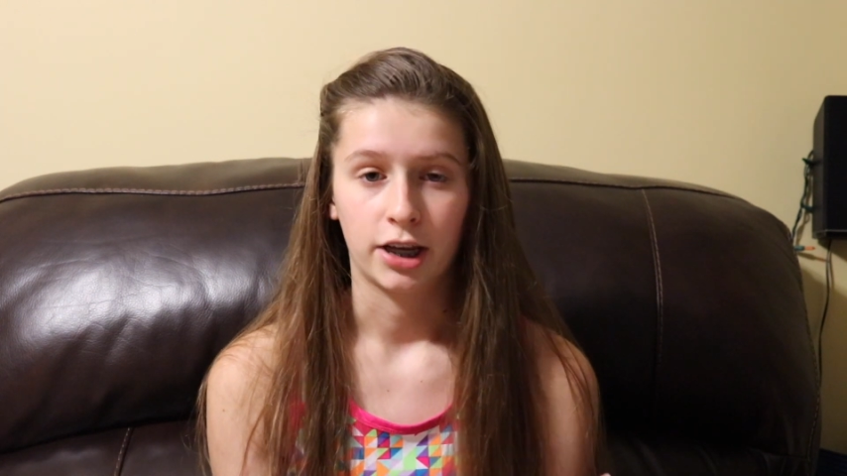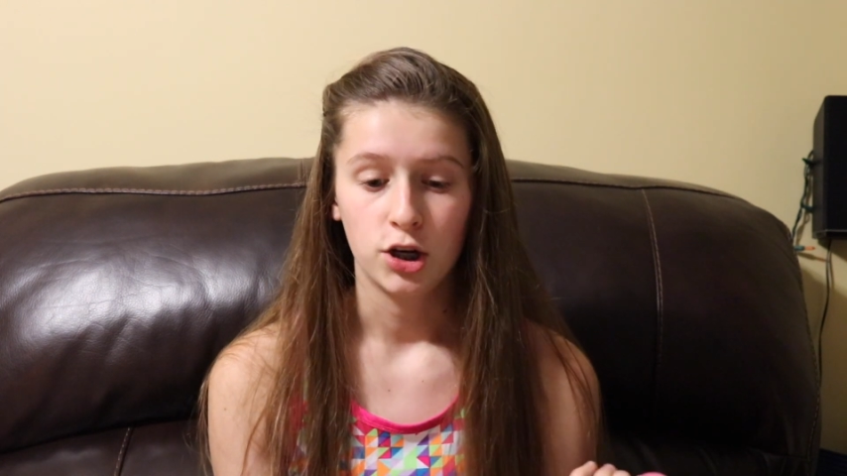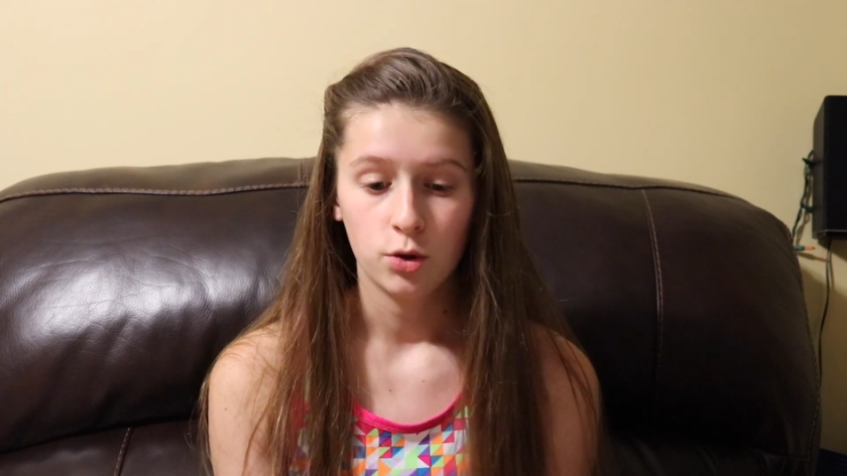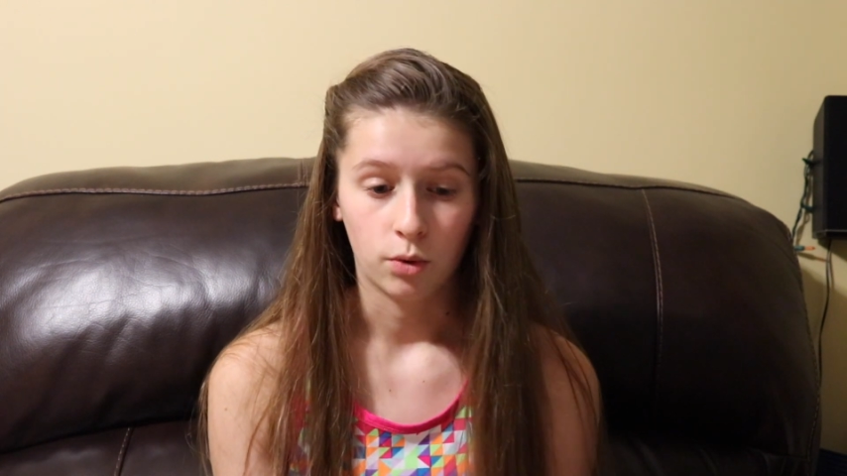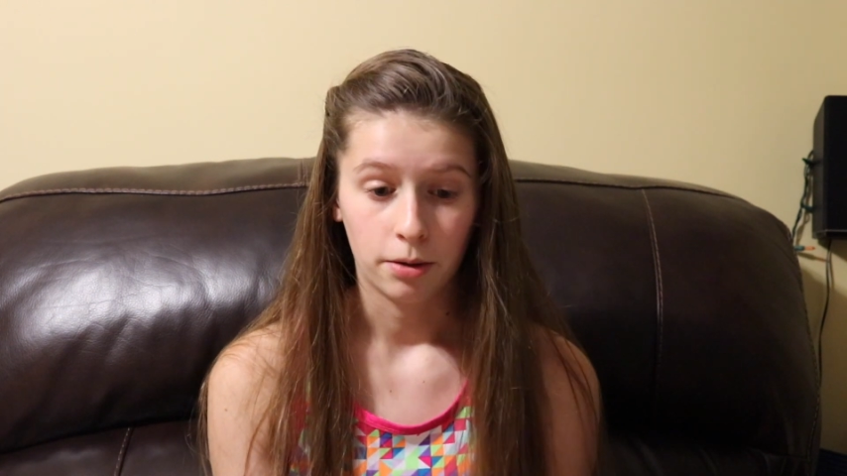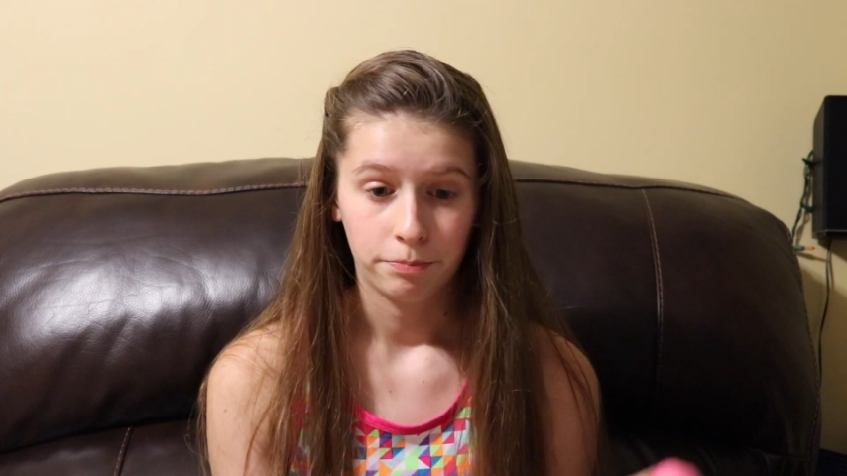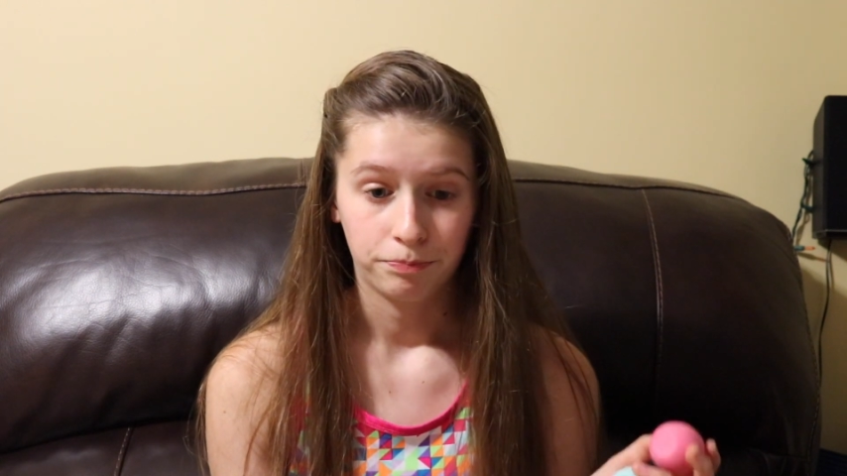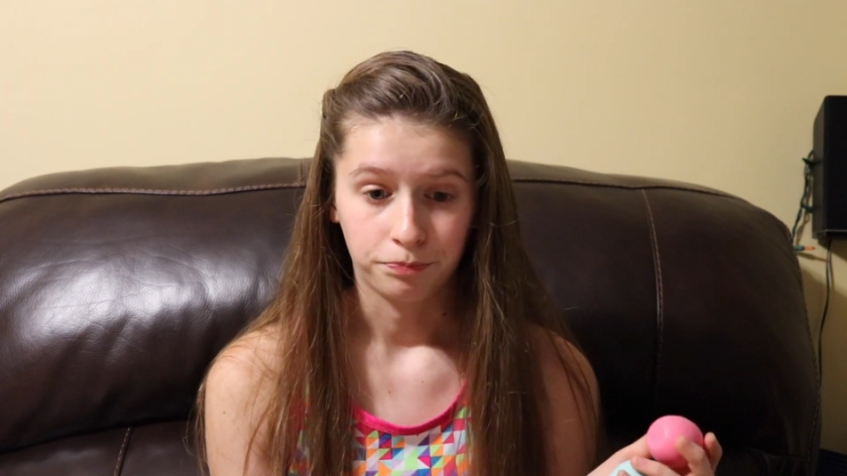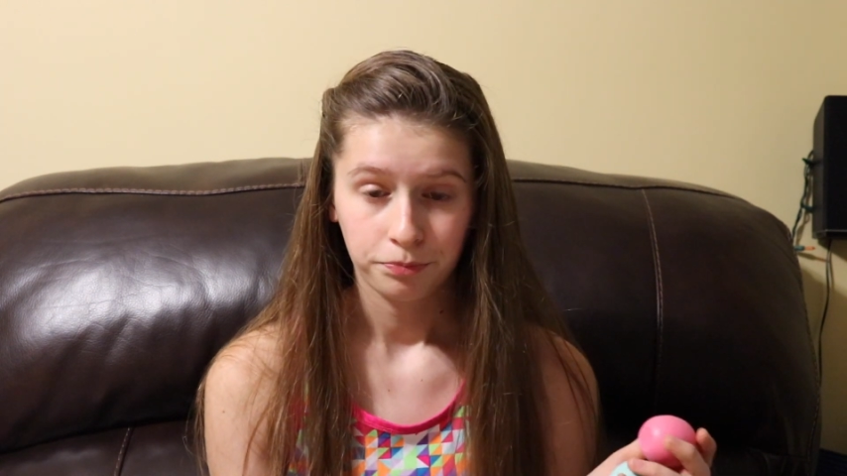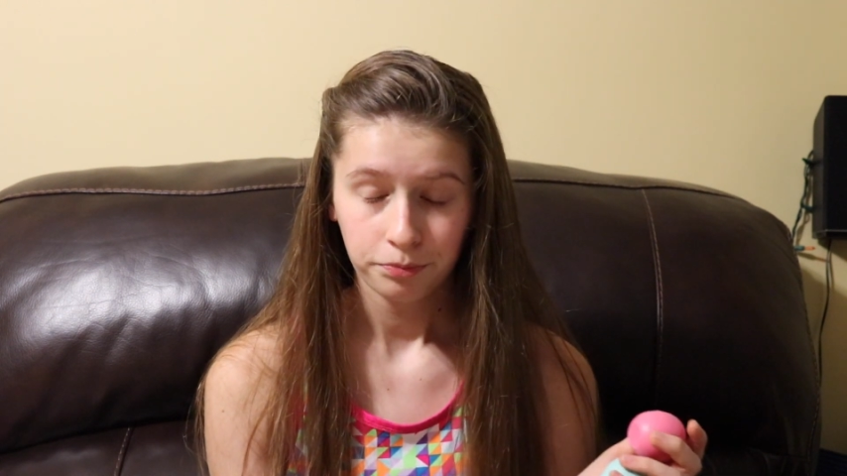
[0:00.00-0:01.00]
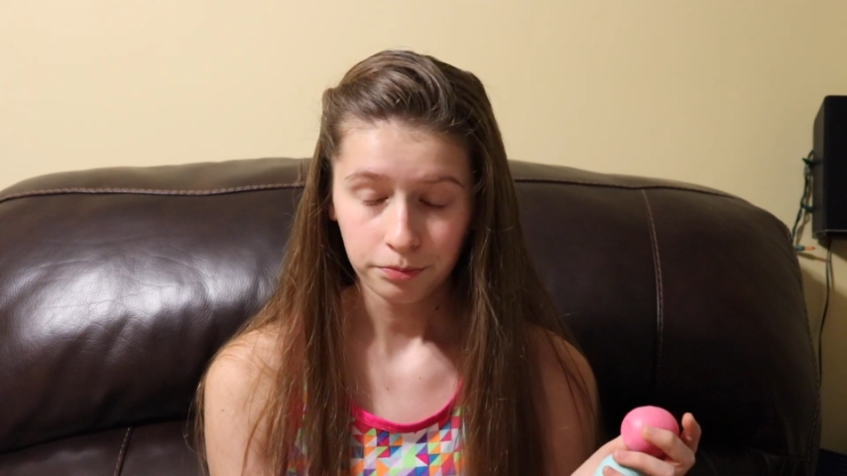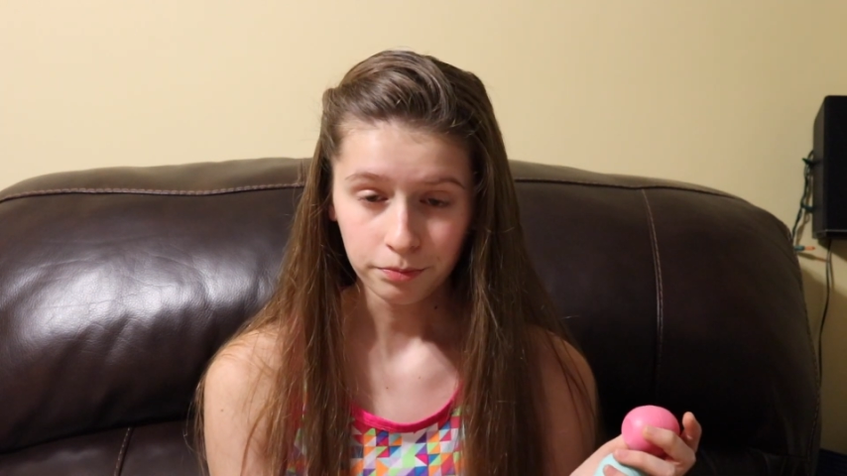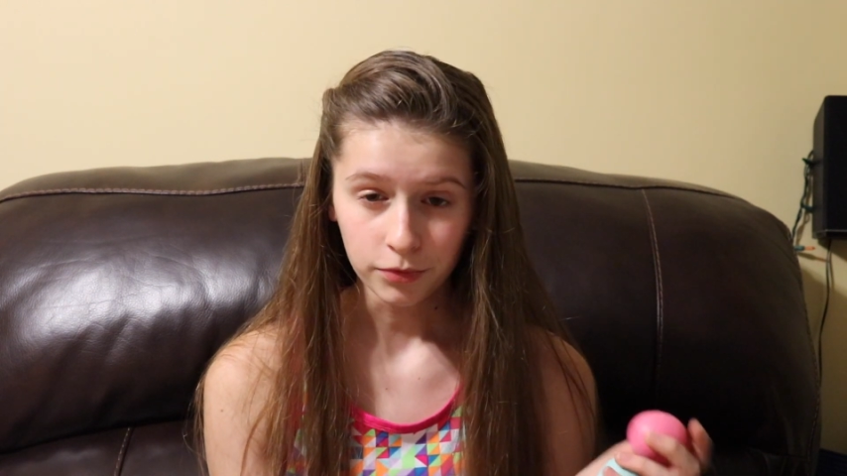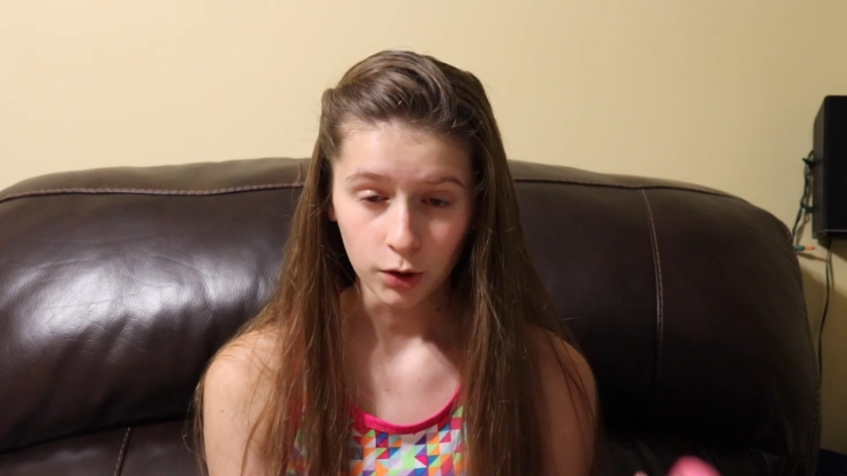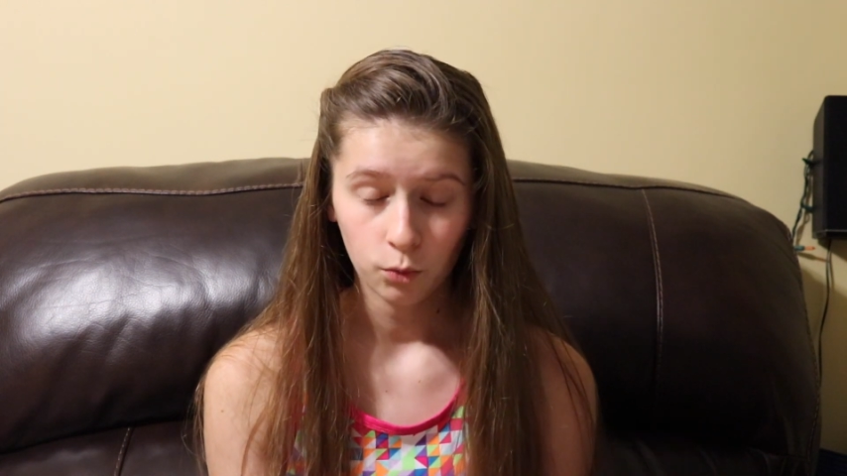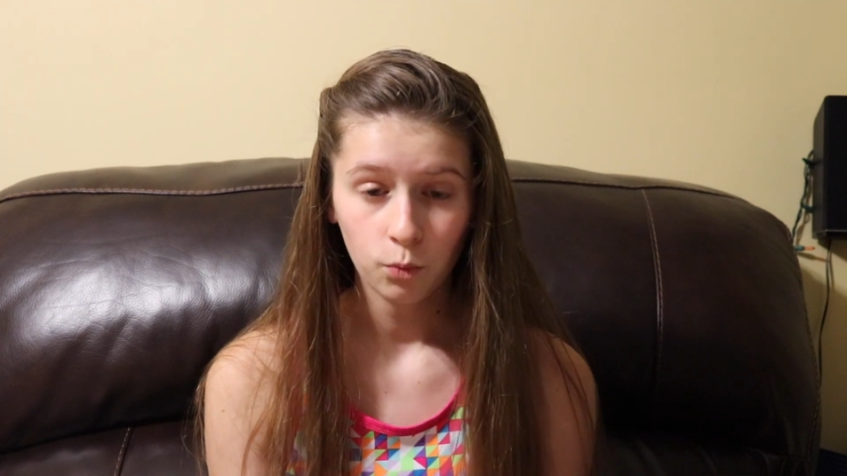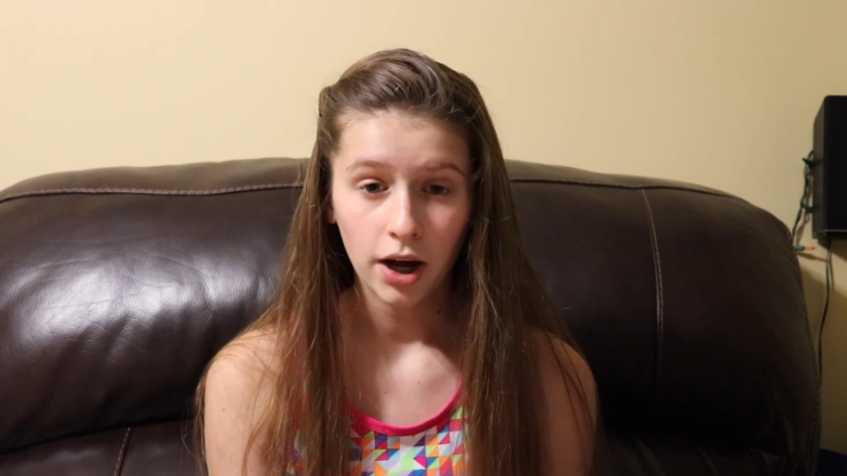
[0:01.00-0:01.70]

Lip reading: a new one.